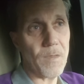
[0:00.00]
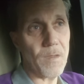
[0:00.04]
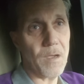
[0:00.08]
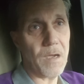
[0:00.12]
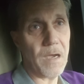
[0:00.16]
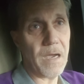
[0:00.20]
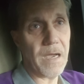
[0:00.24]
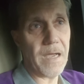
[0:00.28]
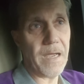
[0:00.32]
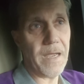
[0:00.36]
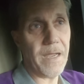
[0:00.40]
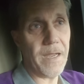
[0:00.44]

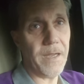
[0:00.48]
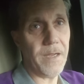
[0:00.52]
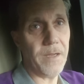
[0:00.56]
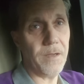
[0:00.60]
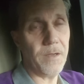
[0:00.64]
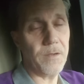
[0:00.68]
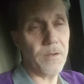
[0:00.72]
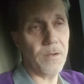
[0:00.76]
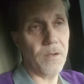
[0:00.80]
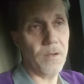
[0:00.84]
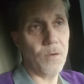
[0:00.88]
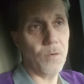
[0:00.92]
I
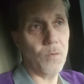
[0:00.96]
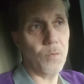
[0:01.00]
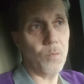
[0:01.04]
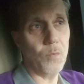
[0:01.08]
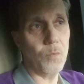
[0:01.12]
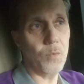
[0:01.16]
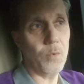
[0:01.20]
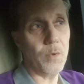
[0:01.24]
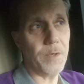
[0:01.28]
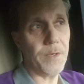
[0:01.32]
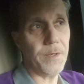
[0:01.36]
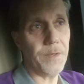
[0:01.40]

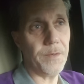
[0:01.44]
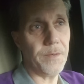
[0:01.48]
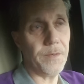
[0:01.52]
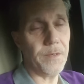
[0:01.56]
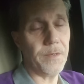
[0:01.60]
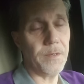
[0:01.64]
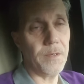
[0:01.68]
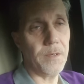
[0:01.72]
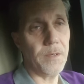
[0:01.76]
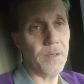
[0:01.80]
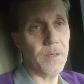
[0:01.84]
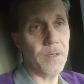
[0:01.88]
would
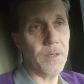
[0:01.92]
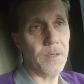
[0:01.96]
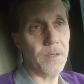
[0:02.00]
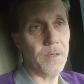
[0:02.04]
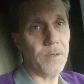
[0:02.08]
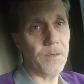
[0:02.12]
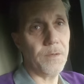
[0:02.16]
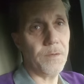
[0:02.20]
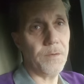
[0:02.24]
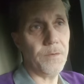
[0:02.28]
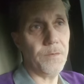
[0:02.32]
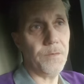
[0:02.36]

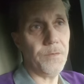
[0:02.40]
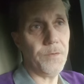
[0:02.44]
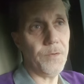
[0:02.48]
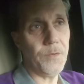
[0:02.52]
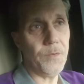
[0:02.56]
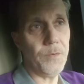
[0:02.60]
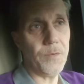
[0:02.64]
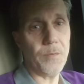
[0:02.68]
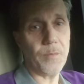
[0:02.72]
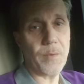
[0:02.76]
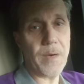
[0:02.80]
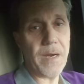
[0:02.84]

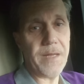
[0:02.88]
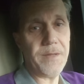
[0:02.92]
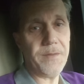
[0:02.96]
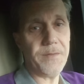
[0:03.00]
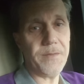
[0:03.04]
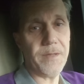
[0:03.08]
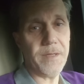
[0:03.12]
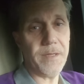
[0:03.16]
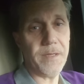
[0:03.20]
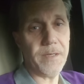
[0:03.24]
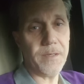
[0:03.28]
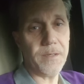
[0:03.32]
do the right
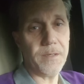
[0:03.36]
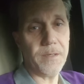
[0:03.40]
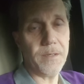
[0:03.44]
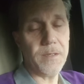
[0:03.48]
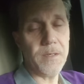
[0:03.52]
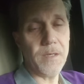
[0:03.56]
thing.